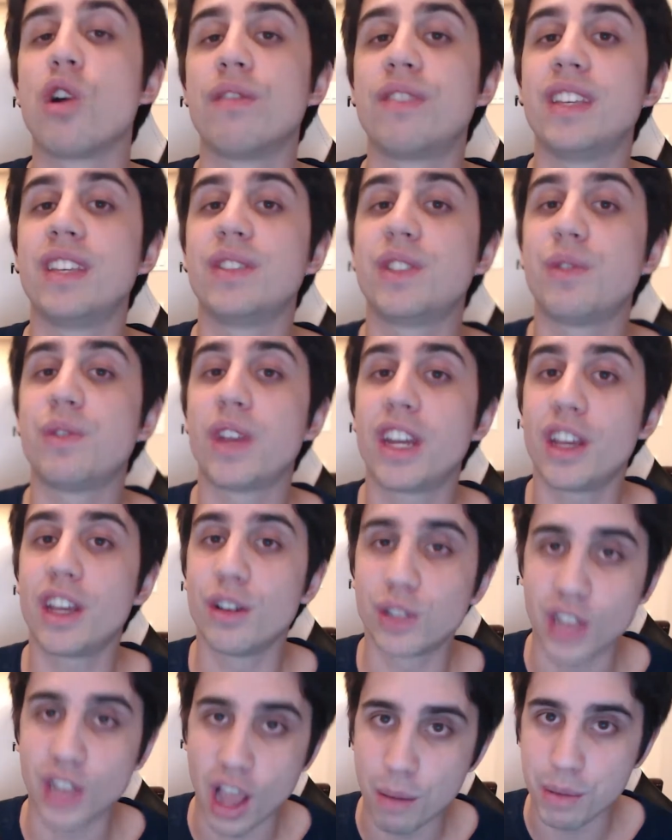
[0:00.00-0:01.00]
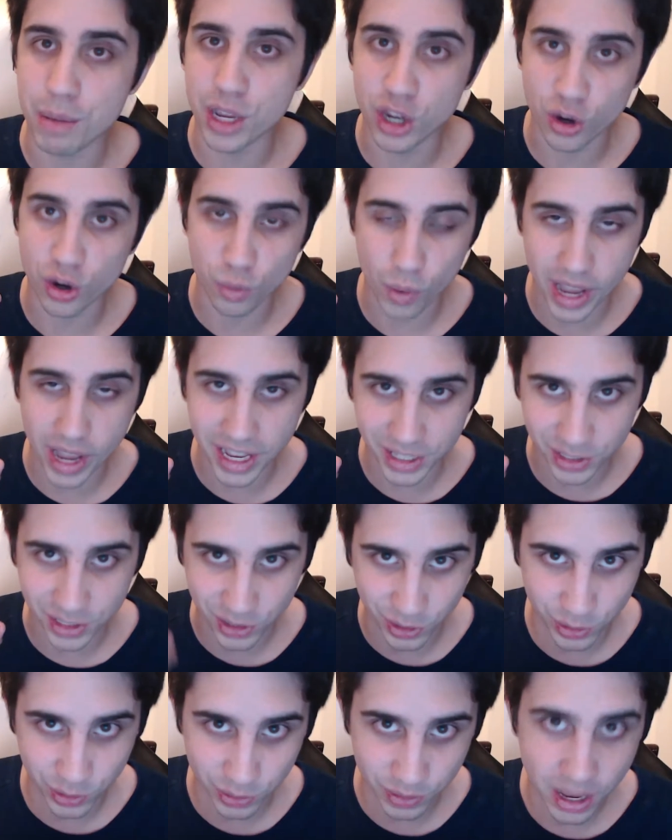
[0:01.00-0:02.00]
of these videos coming your way
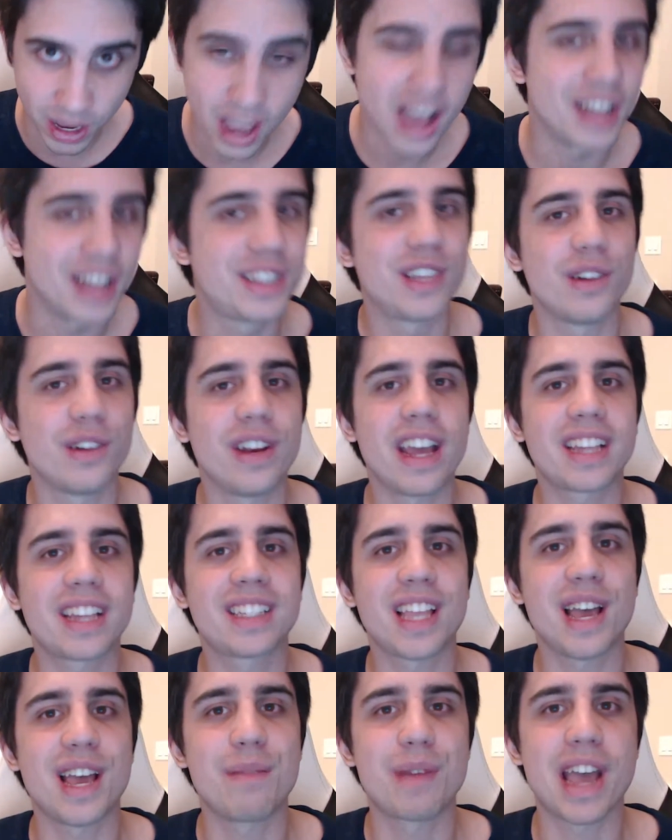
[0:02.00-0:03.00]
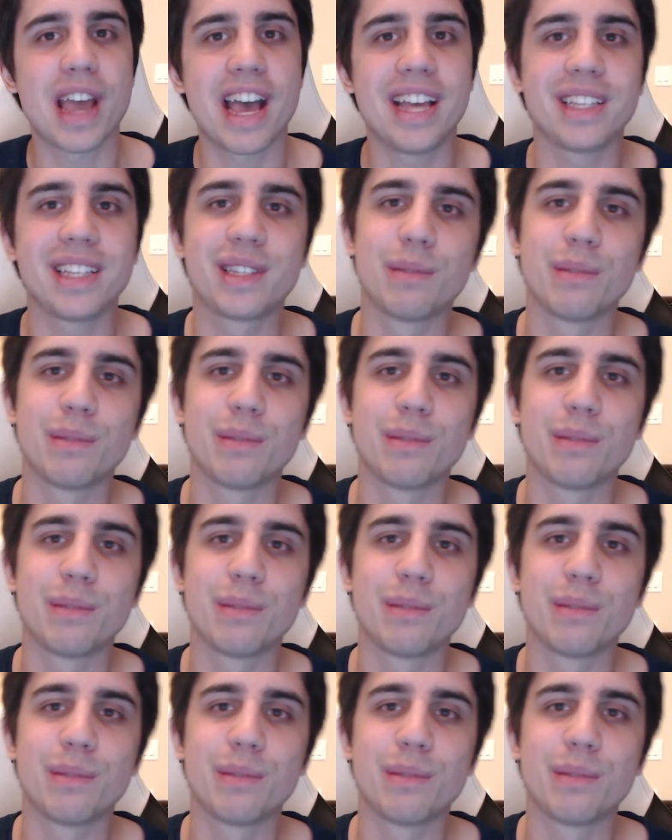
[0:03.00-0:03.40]
soon. Until next time, guys,